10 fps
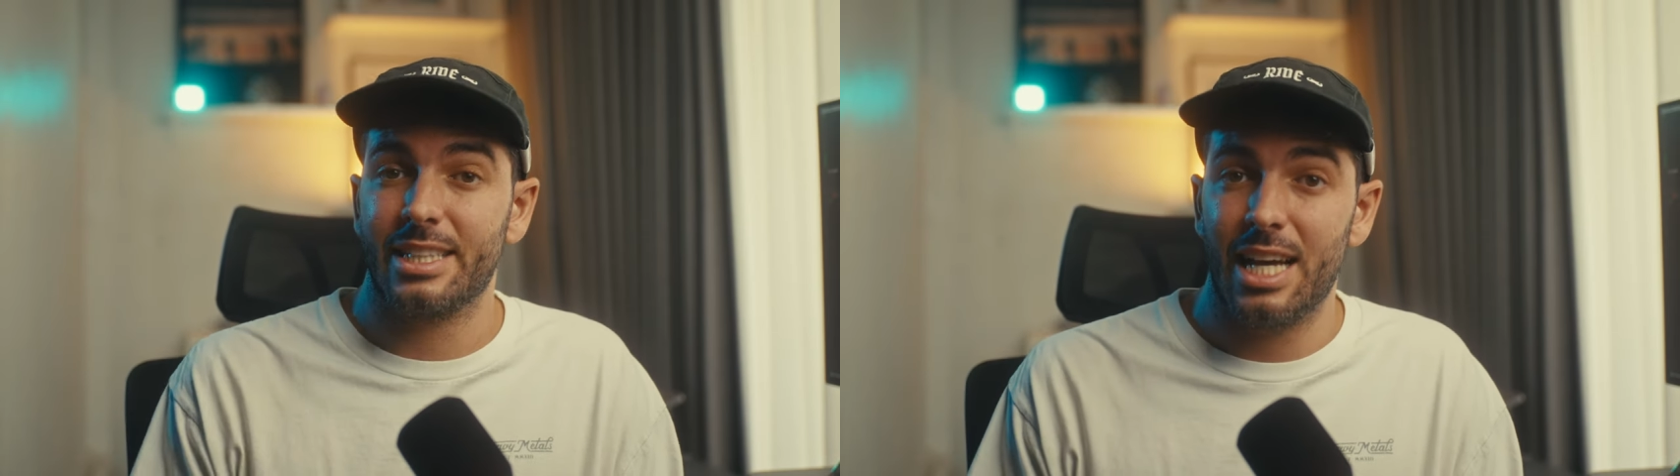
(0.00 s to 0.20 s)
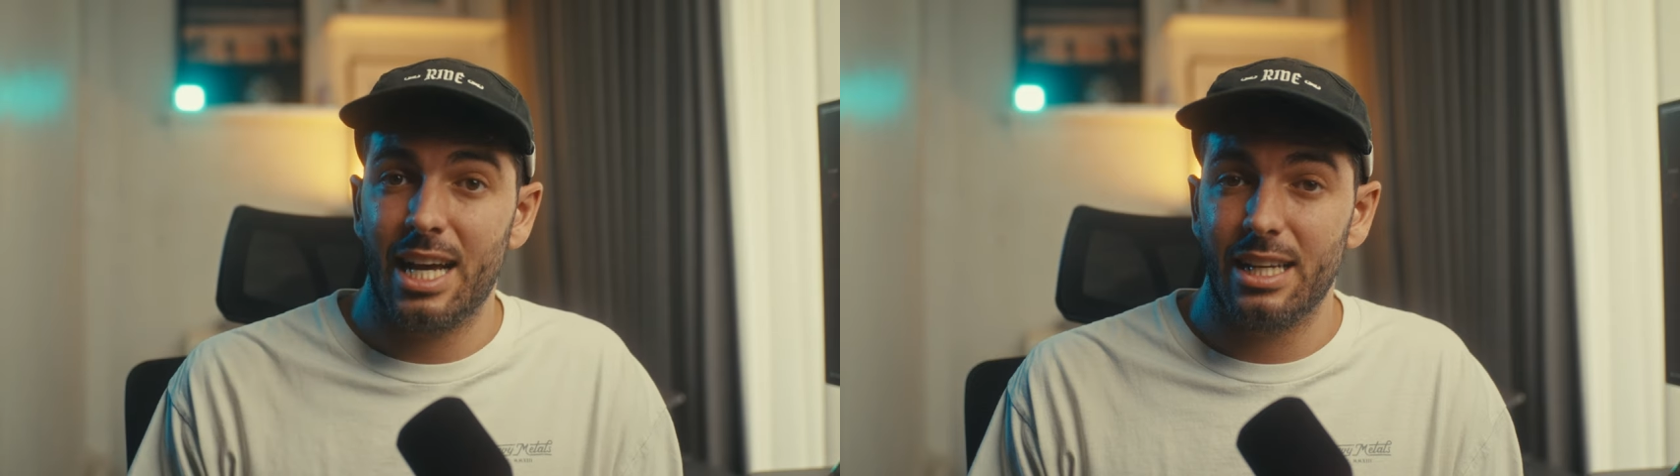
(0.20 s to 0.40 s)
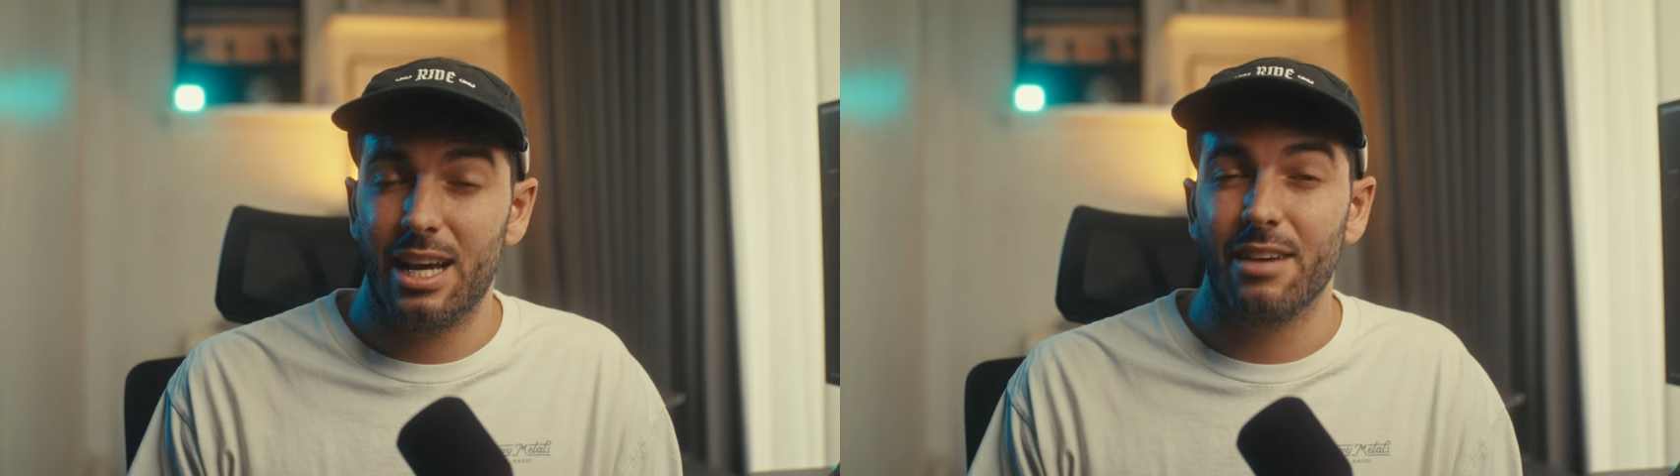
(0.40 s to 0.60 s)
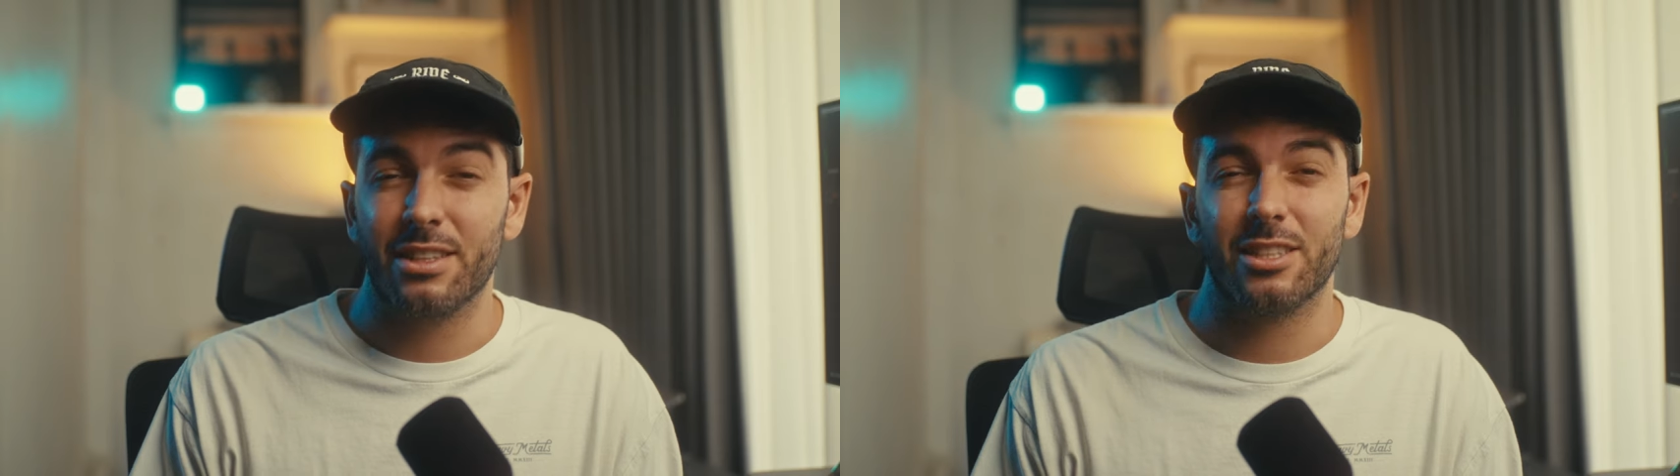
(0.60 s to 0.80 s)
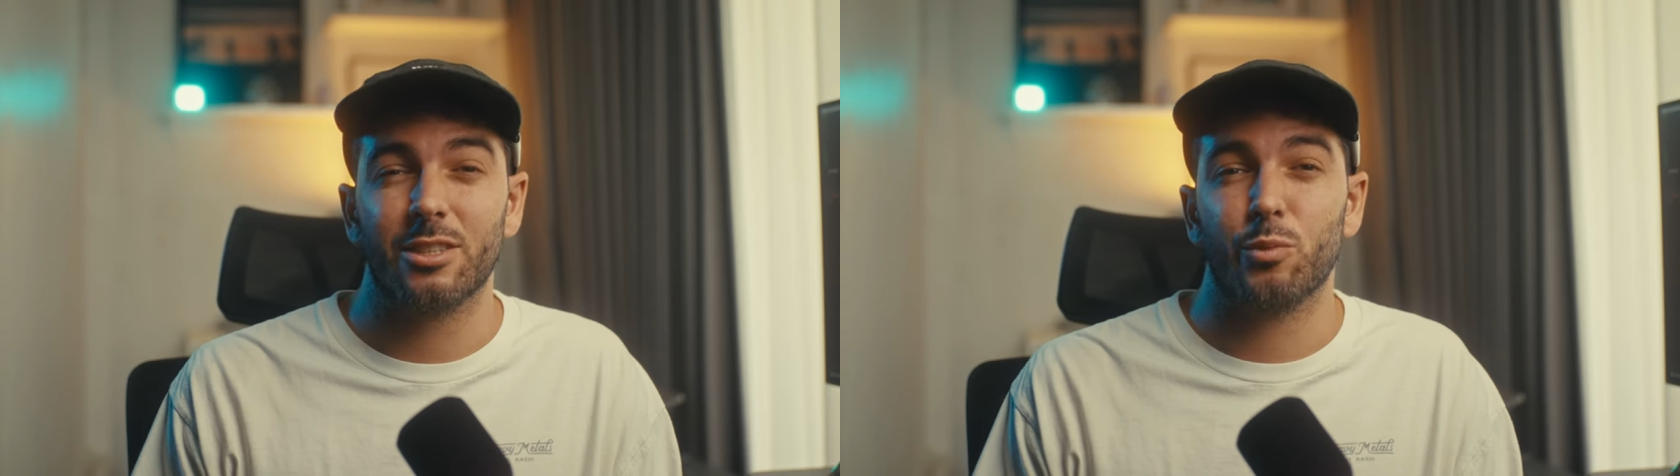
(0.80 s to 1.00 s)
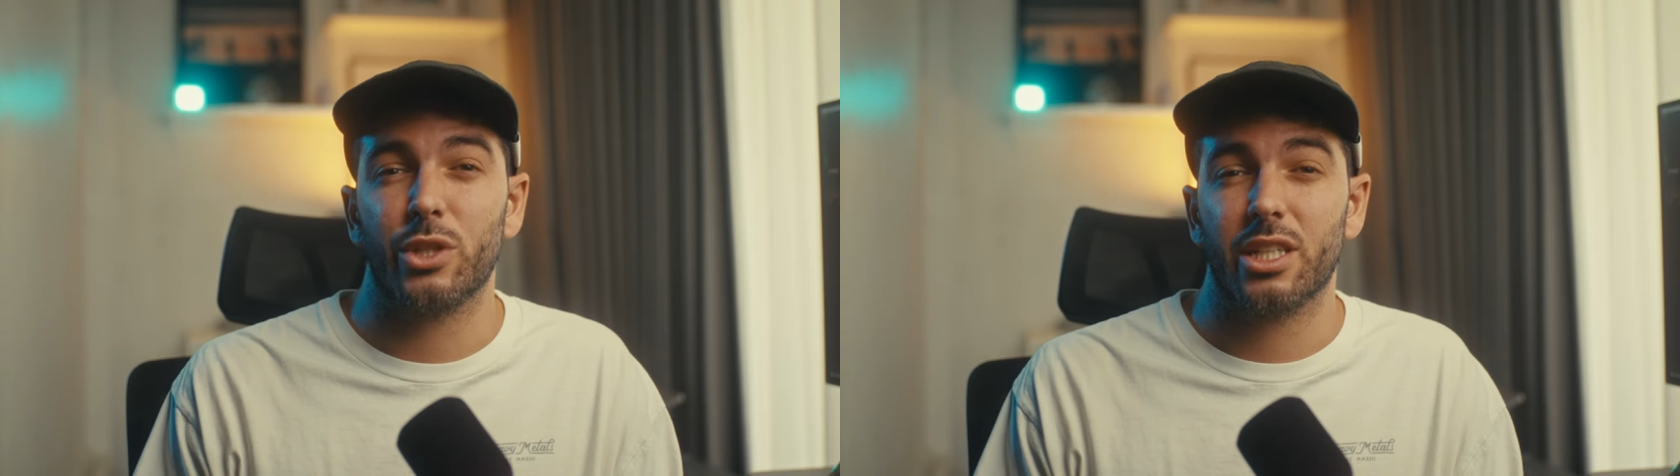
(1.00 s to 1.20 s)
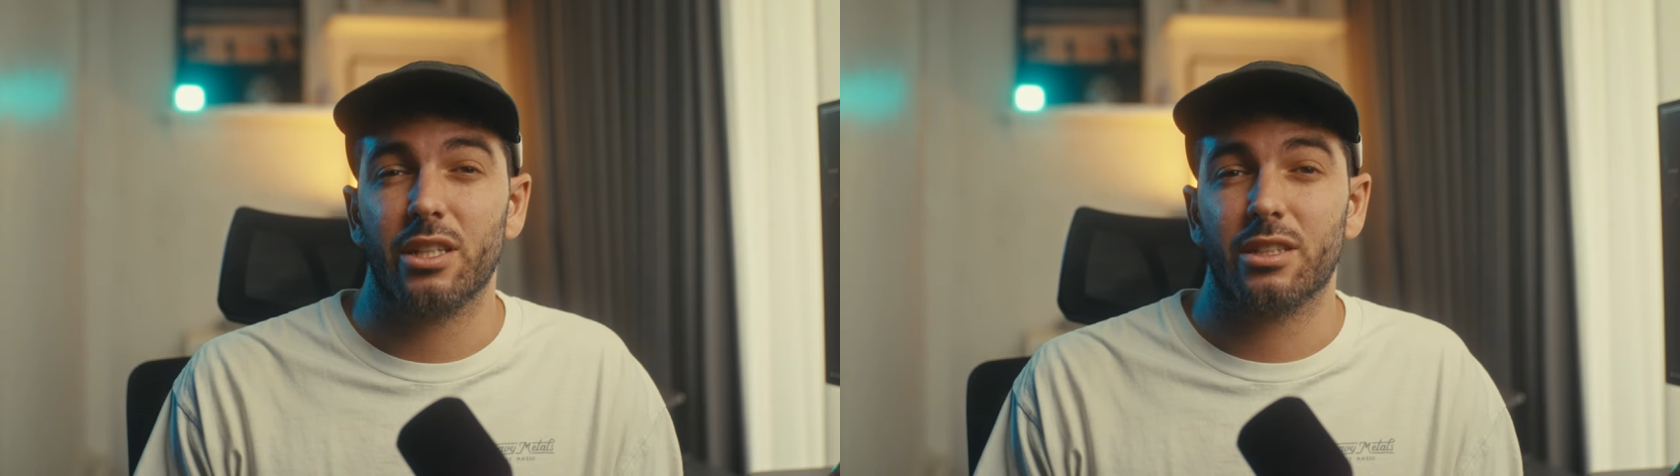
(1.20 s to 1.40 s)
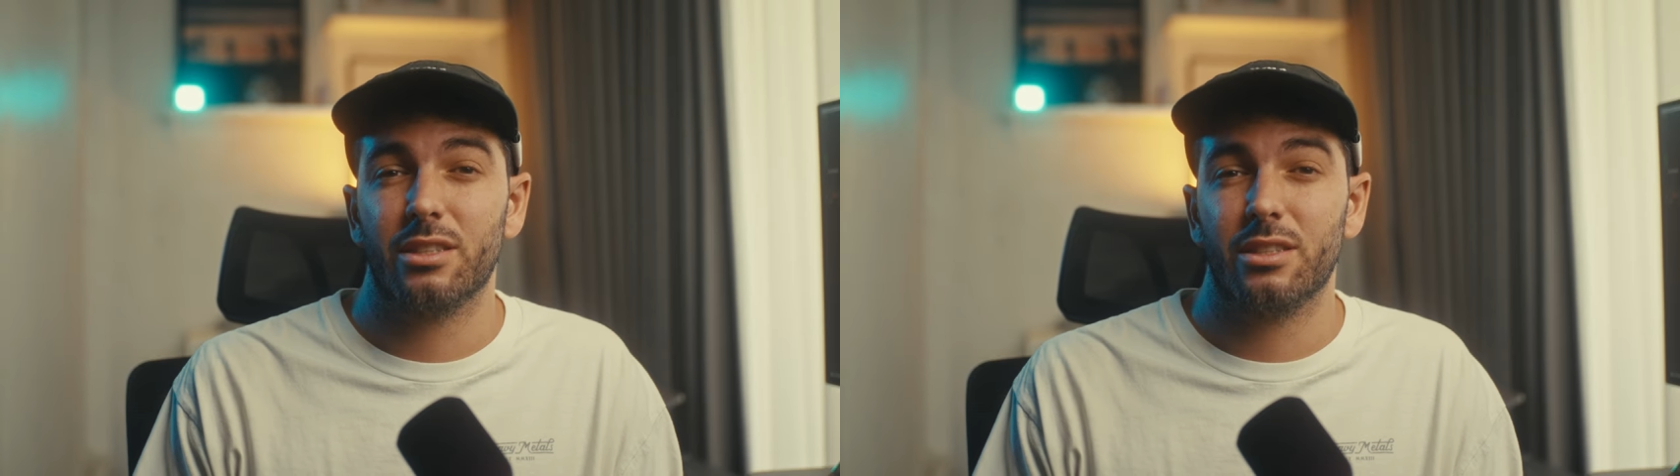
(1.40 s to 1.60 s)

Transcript: that, I think this is pretty good.